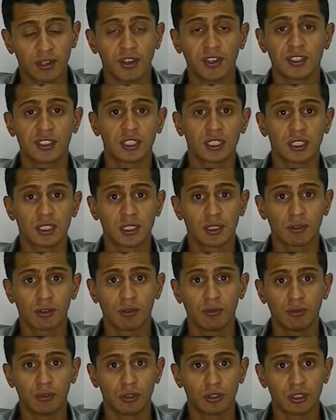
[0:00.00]
960
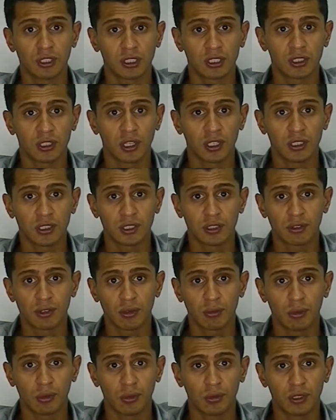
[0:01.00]
4690.
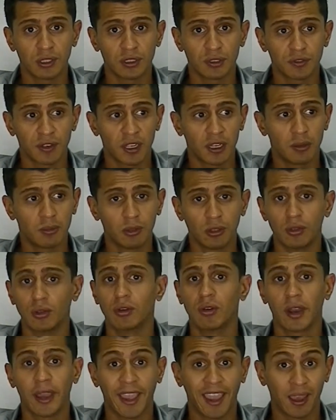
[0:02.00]
We're always available and
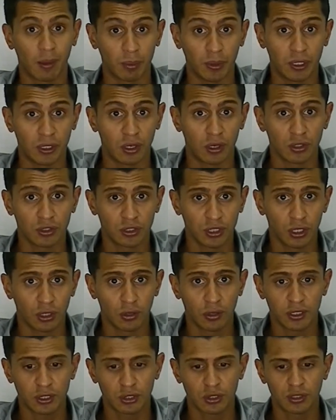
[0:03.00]
quite happy to answer your
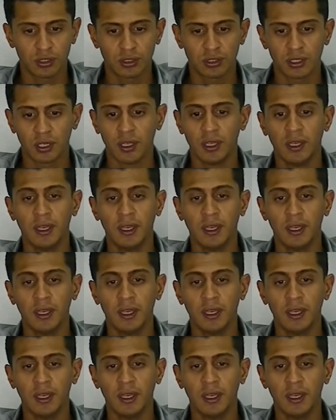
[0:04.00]
questions.